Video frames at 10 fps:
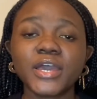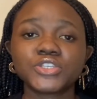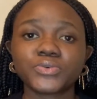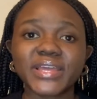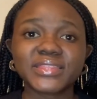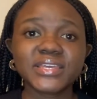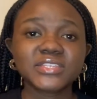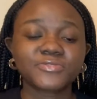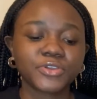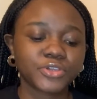So I think
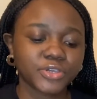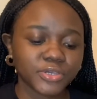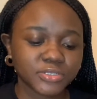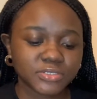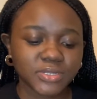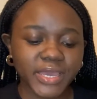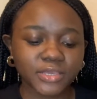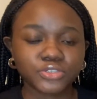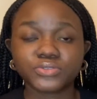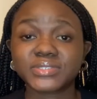it's very good
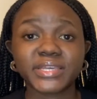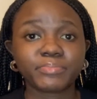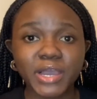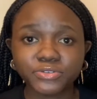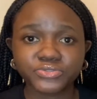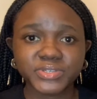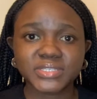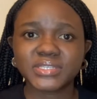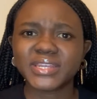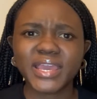like to set
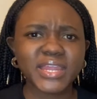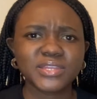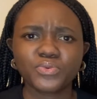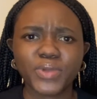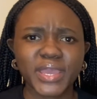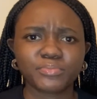boundaries in any way,